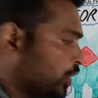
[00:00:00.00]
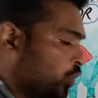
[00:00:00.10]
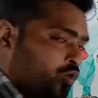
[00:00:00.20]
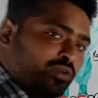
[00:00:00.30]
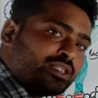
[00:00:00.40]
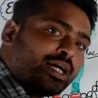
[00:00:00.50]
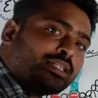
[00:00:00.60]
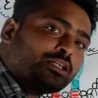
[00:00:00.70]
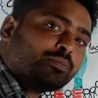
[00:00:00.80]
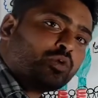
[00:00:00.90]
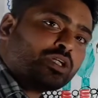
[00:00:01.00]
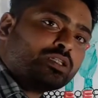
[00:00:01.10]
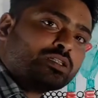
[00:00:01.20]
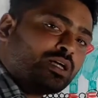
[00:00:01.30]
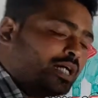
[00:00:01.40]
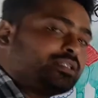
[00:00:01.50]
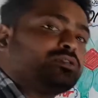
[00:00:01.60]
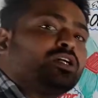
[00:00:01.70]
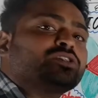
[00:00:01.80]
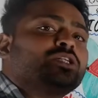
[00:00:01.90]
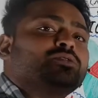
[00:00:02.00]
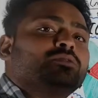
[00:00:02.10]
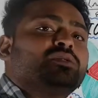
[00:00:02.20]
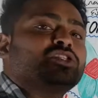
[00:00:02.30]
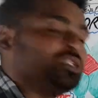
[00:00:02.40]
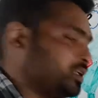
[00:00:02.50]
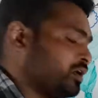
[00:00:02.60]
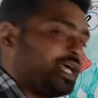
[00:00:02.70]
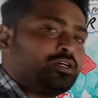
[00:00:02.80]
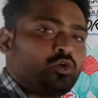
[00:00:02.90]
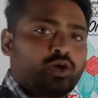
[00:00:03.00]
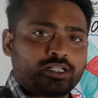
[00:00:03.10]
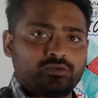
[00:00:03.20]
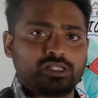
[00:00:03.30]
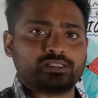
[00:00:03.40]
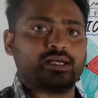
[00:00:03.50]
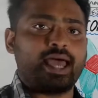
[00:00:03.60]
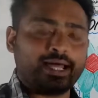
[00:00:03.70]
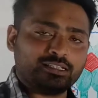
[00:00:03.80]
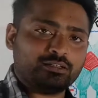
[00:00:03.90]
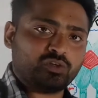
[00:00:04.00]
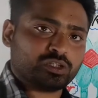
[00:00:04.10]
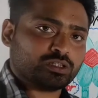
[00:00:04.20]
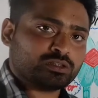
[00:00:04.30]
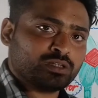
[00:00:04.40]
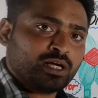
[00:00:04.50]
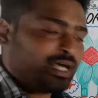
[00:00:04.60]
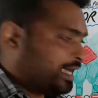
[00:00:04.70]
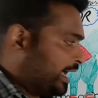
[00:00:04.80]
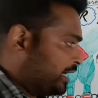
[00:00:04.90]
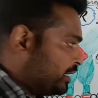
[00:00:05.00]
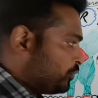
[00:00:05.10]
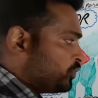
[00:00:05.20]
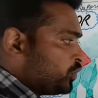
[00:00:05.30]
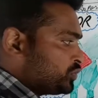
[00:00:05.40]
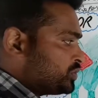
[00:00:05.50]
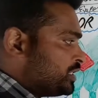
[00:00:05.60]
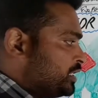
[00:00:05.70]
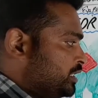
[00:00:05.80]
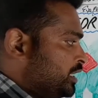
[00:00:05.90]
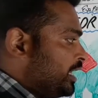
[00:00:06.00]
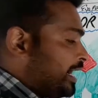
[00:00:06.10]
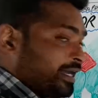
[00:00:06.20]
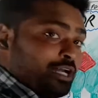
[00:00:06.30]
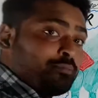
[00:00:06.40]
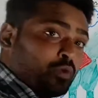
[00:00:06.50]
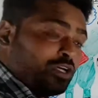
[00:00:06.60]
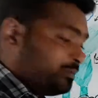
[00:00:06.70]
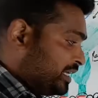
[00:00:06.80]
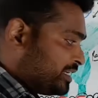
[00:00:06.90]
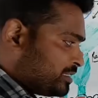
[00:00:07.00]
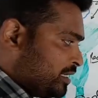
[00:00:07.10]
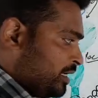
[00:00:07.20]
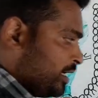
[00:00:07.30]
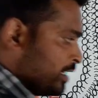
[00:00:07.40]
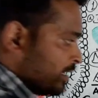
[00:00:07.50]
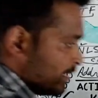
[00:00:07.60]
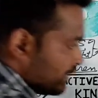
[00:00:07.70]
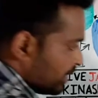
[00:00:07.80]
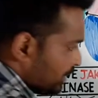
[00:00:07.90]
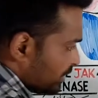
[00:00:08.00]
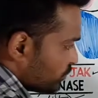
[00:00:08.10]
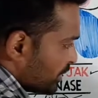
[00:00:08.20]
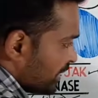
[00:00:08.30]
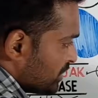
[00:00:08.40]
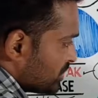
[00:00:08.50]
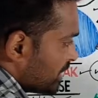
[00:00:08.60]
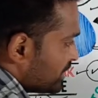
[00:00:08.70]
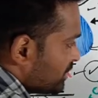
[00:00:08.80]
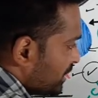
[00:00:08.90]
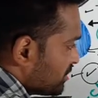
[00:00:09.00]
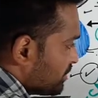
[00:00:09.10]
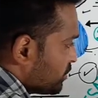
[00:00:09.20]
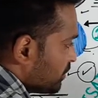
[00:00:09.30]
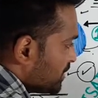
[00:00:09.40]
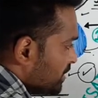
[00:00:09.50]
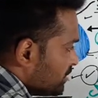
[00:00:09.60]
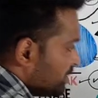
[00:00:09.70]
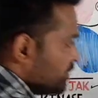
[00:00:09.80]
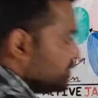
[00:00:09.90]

along with other proteins, other transcription machinery like coactivators and activators, and of course the RNA polymerase, it would initiate the transcription of the